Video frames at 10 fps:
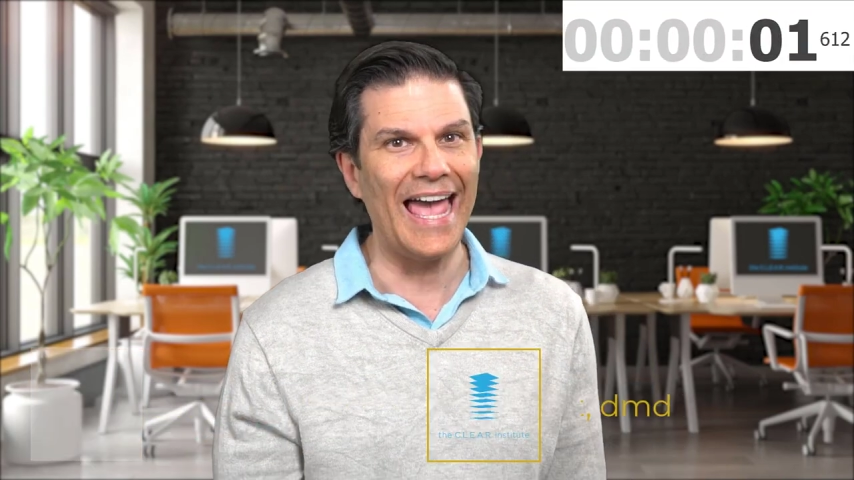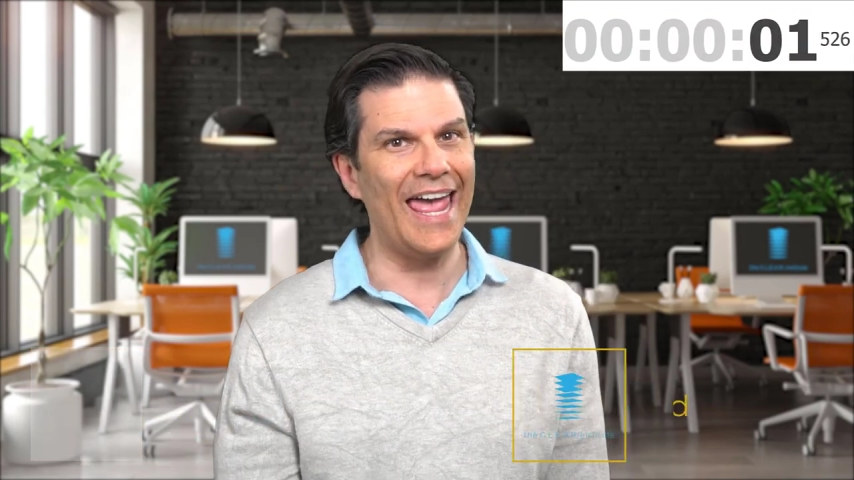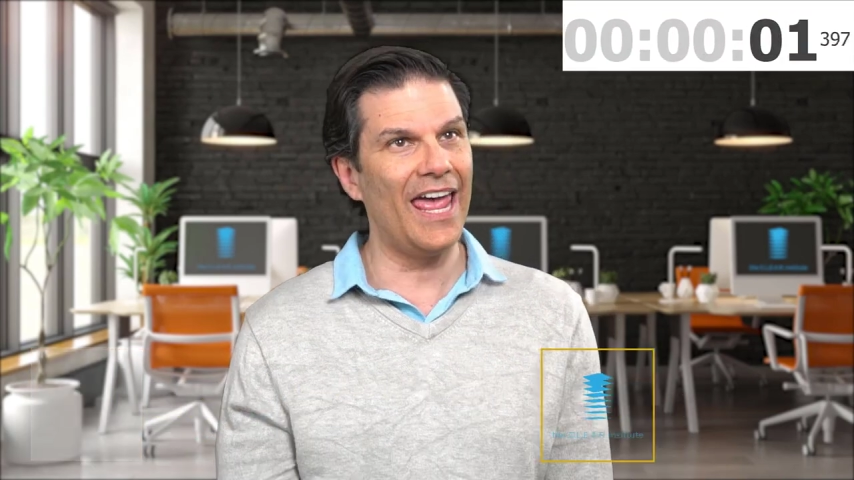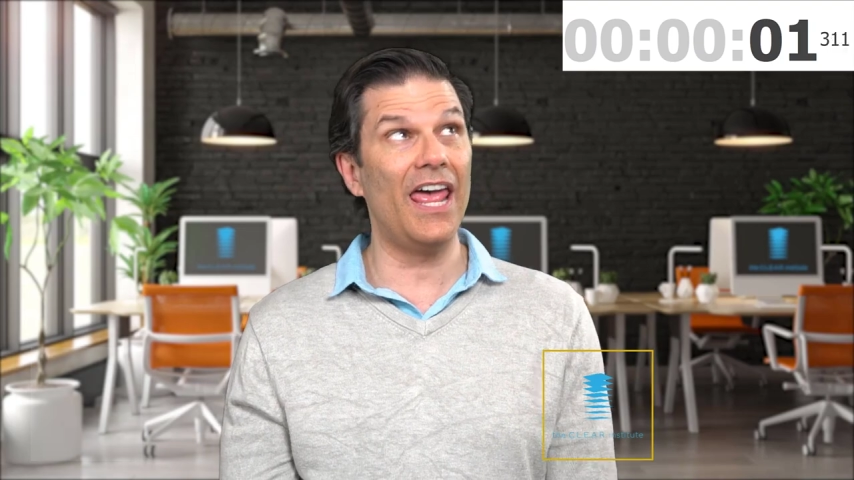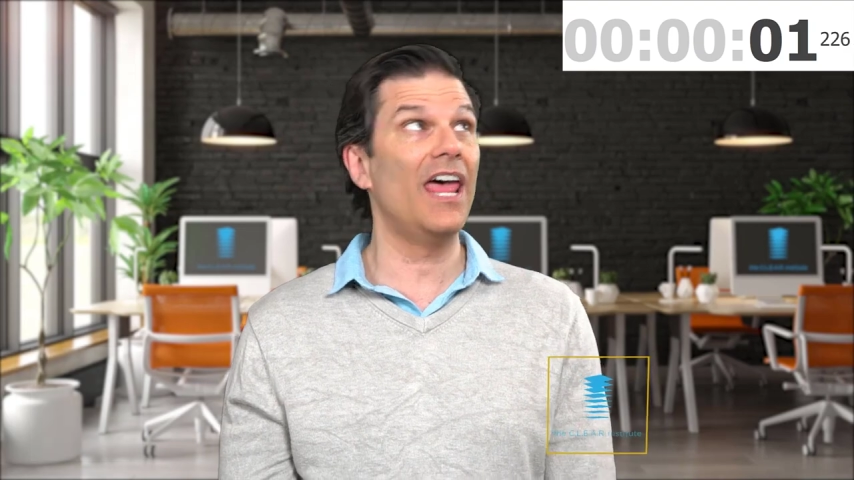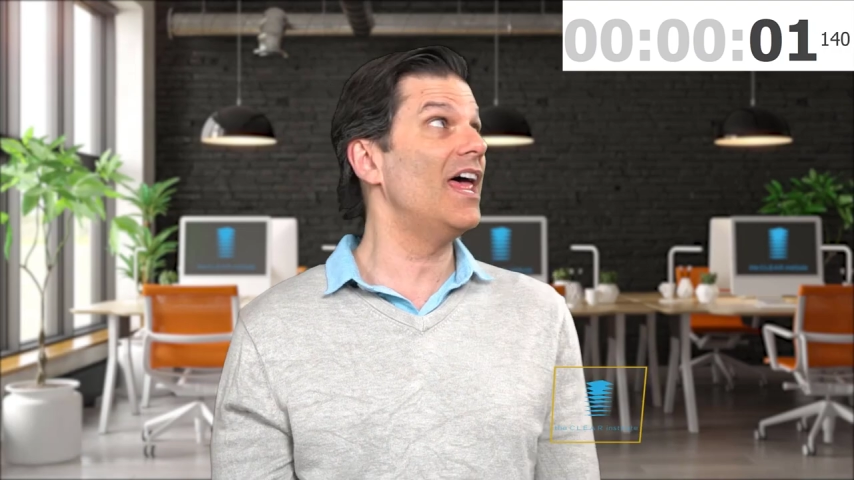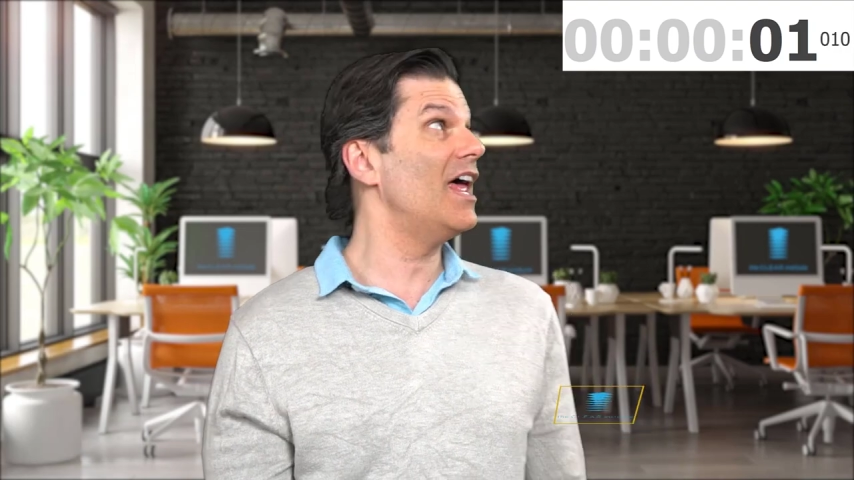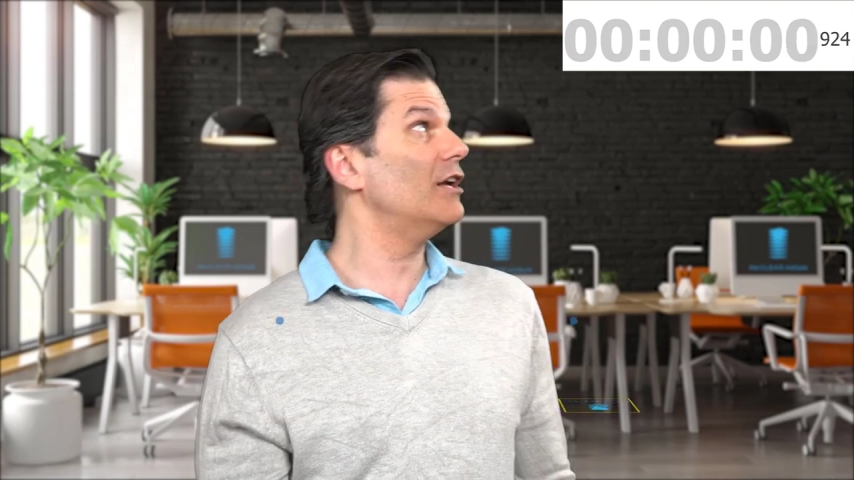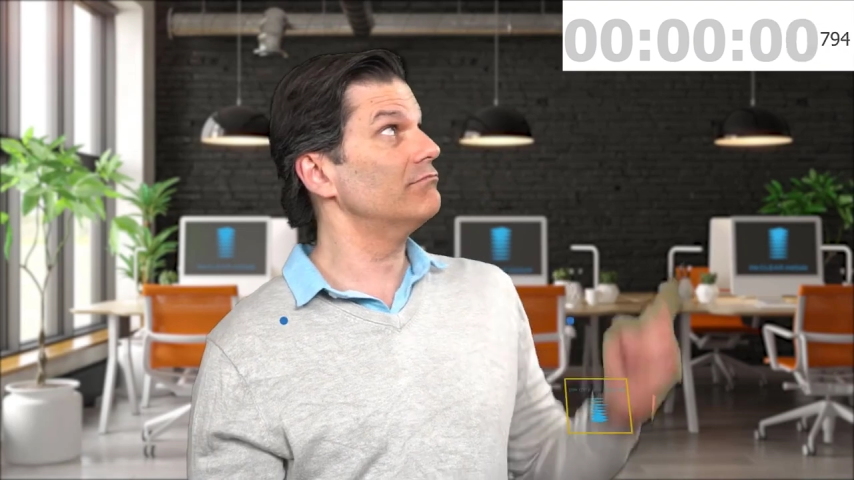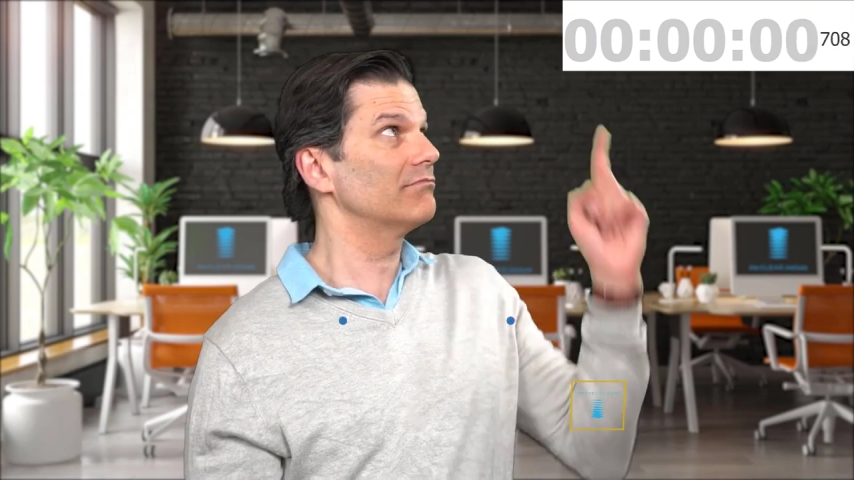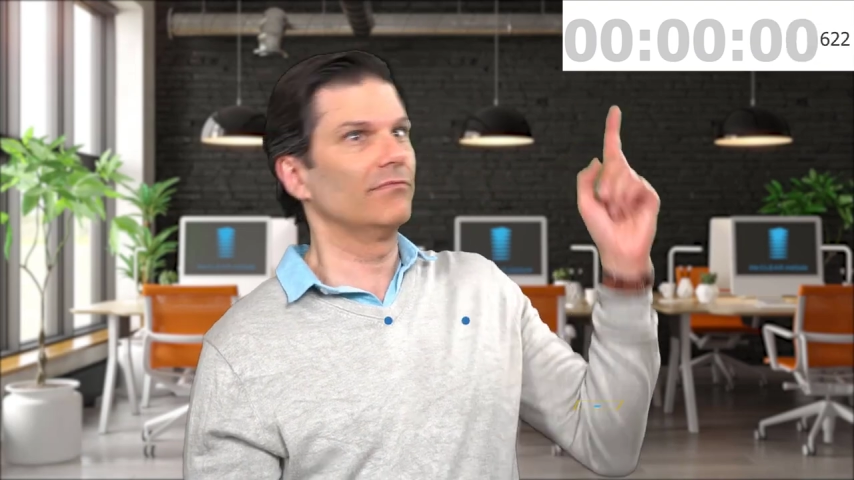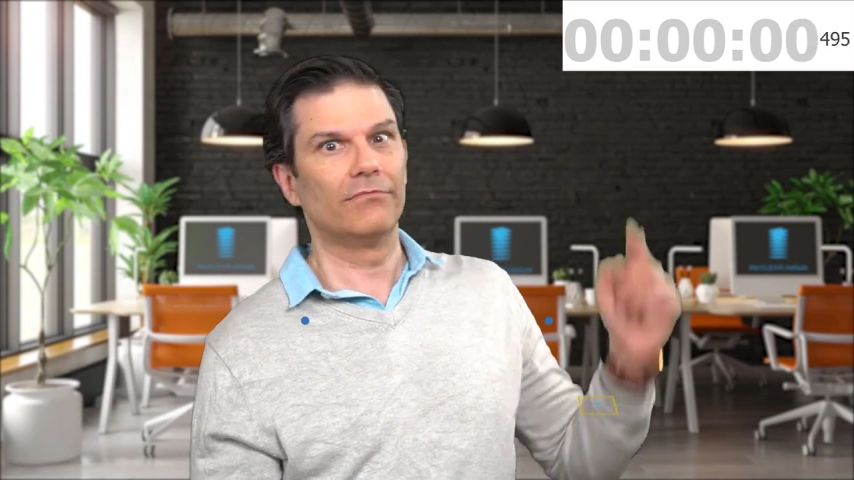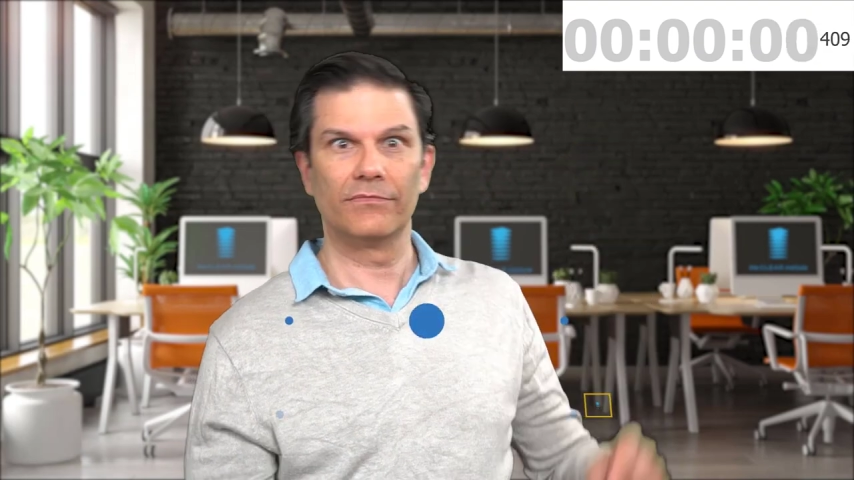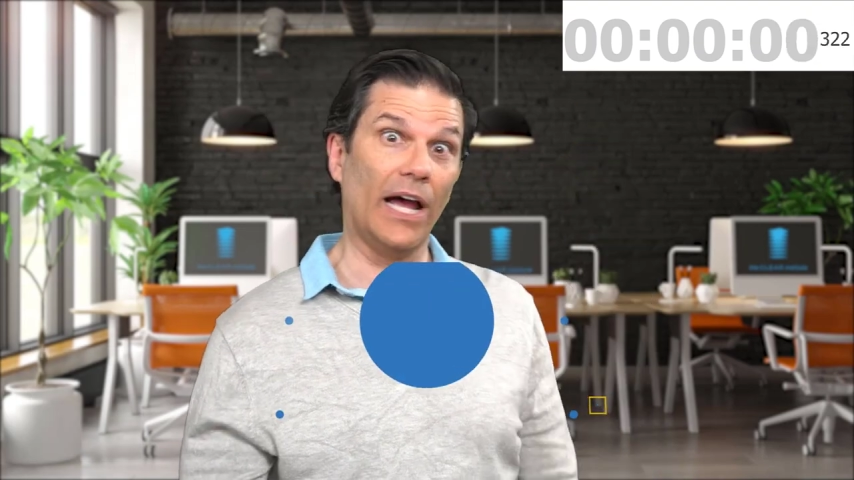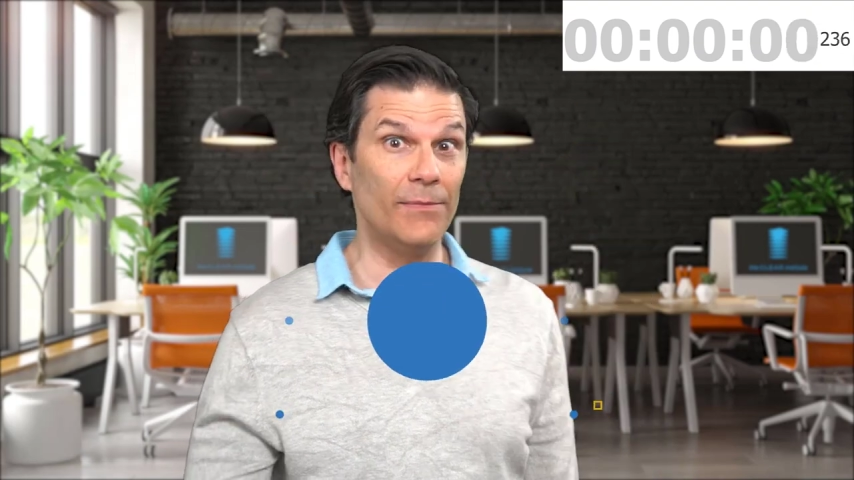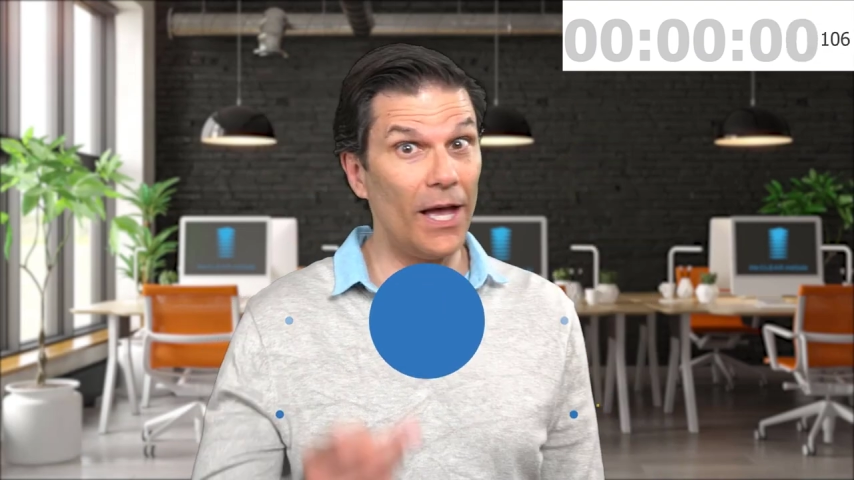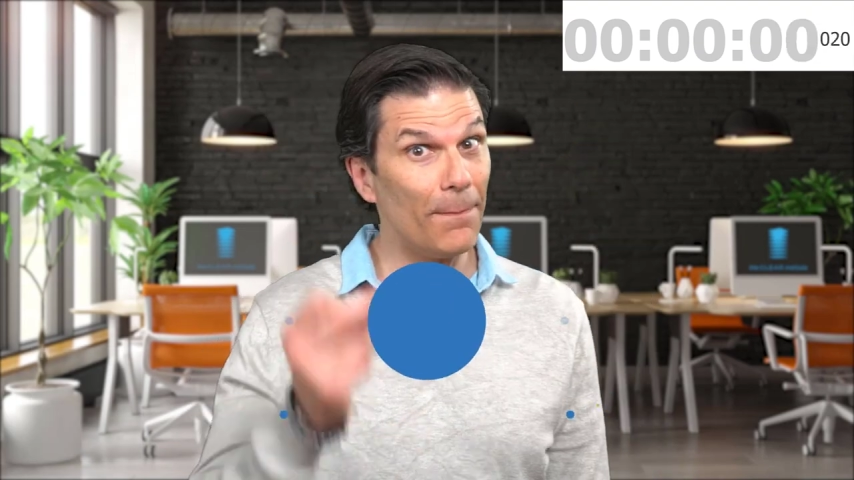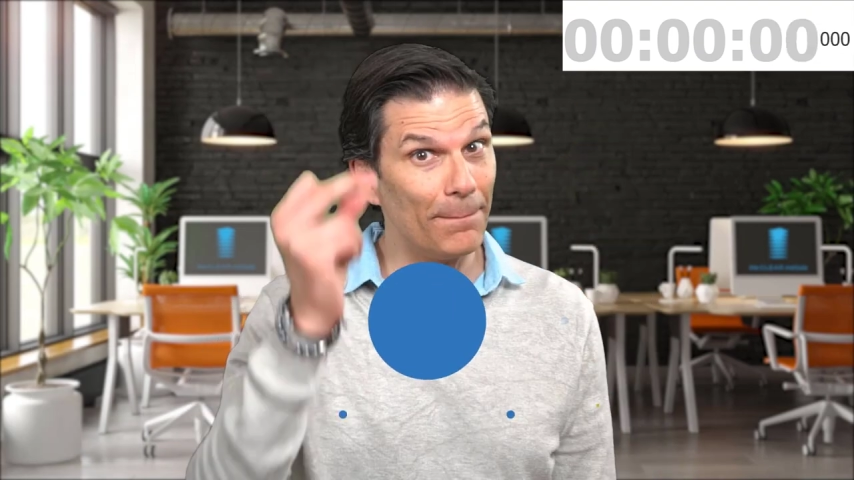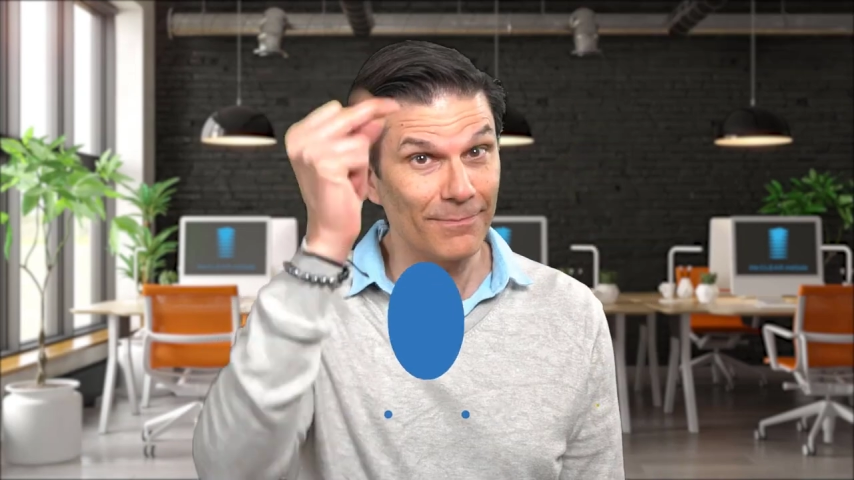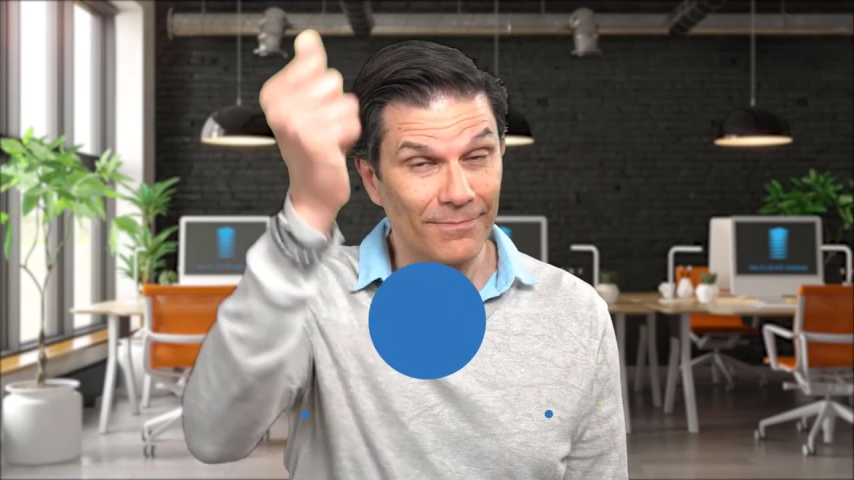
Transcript: and time's up.